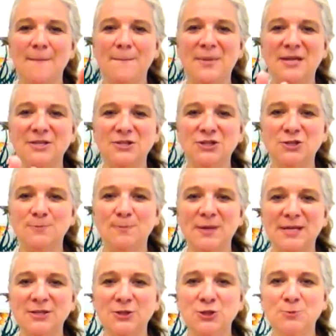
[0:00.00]
pinch,
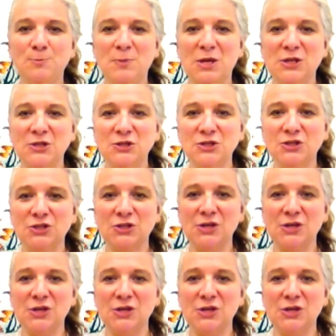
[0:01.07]
pinch, pinch.